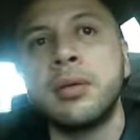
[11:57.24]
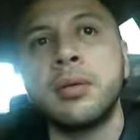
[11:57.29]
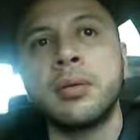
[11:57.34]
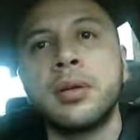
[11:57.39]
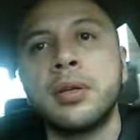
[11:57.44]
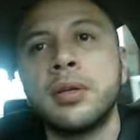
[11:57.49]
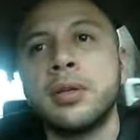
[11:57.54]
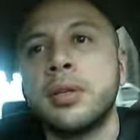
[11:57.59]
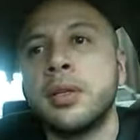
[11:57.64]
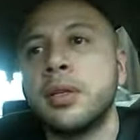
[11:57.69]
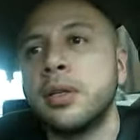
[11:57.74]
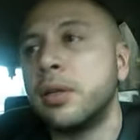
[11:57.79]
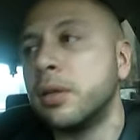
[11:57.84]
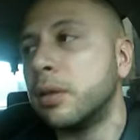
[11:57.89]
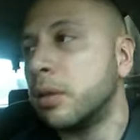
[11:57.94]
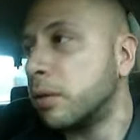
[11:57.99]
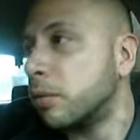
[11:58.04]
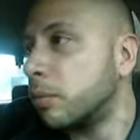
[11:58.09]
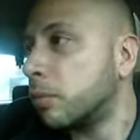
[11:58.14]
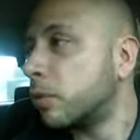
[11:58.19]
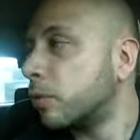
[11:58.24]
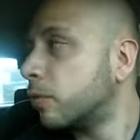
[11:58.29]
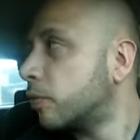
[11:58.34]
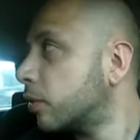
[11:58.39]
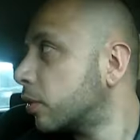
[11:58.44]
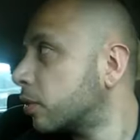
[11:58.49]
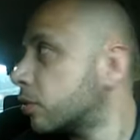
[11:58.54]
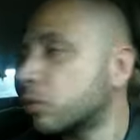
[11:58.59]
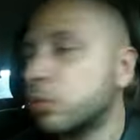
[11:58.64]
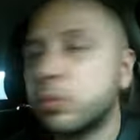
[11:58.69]
because the
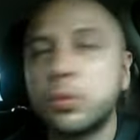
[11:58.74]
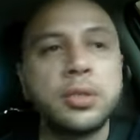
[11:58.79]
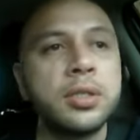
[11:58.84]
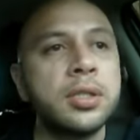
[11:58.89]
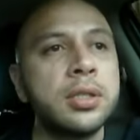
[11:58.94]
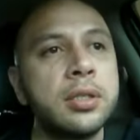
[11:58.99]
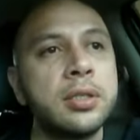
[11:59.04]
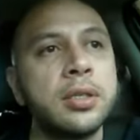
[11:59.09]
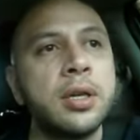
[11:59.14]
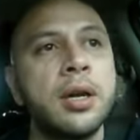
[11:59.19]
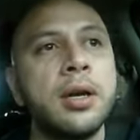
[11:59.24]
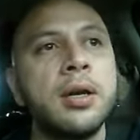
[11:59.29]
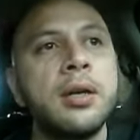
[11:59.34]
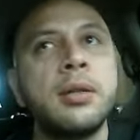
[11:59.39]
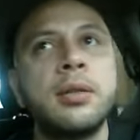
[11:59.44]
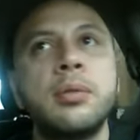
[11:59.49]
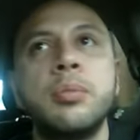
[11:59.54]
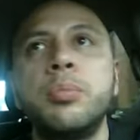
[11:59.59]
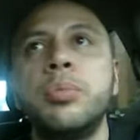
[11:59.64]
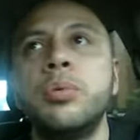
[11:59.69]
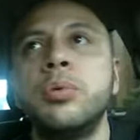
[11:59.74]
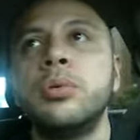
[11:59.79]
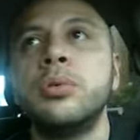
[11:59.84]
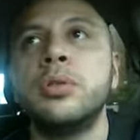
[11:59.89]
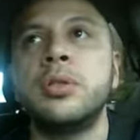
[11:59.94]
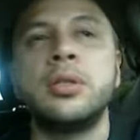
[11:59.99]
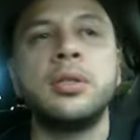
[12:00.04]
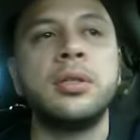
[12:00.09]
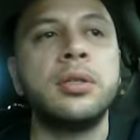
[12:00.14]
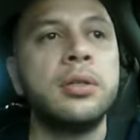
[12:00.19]
motherfuckers was just tired of the
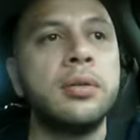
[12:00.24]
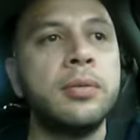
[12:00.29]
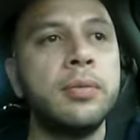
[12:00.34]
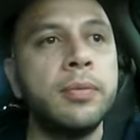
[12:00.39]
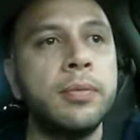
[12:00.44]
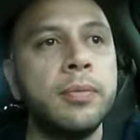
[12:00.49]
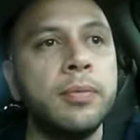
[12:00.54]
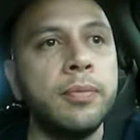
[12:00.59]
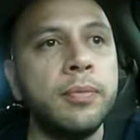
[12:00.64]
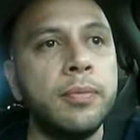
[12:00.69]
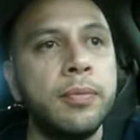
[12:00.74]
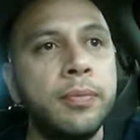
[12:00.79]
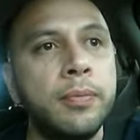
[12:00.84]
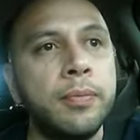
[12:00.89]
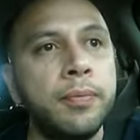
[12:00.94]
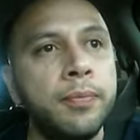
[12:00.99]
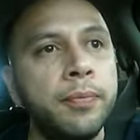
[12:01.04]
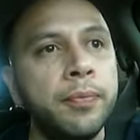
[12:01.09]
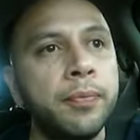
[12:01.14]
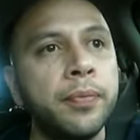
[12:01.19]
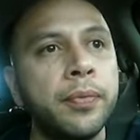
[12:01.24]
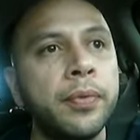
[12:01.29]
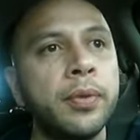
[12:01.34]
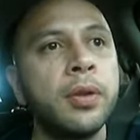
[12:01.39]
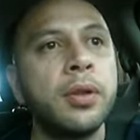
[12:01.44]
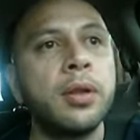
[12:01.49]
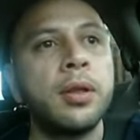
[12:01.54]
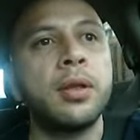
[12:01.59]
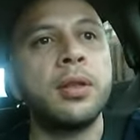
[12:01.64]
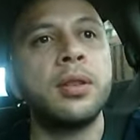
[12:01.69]
bullshit.
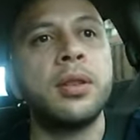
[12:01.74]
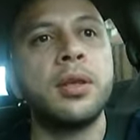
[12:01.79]
And